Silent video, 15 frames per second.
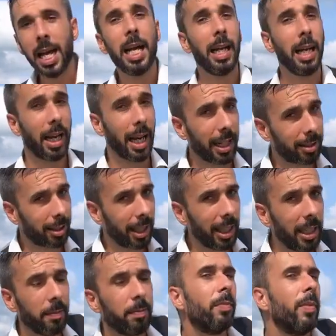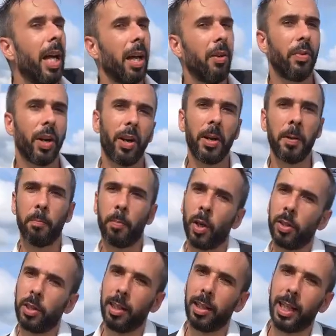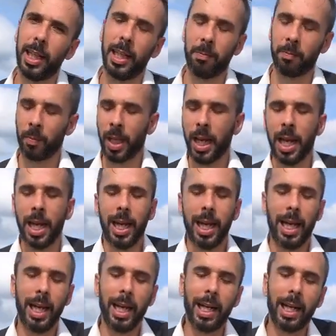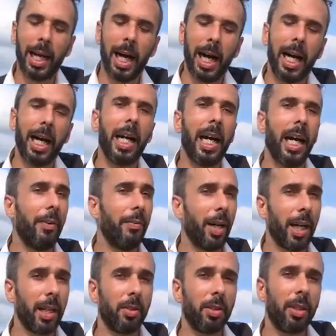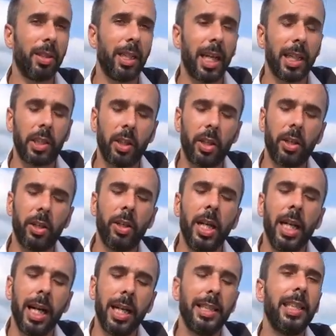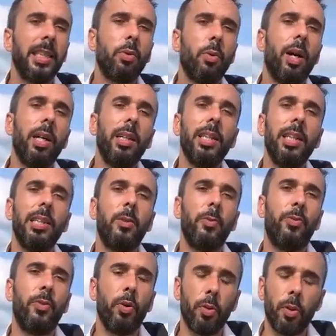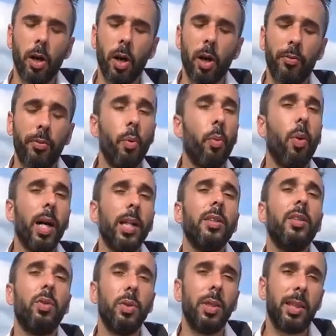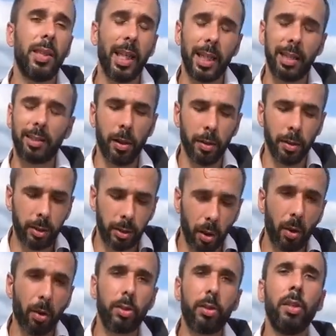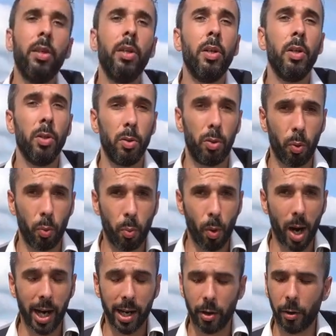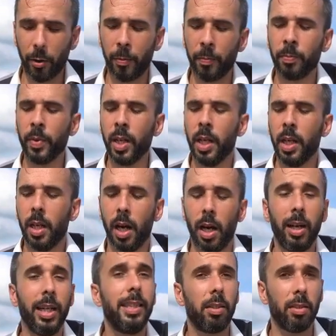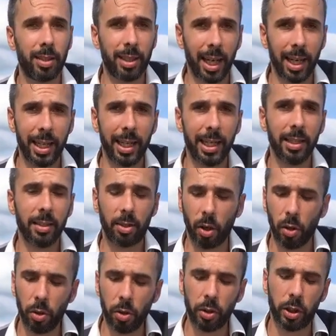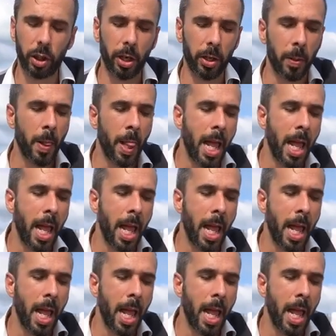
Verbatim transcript: Lastly, and very importantly, here I have another dasher and this one is full of a 1 to 6 salt to water. Uh, it's a saline solution.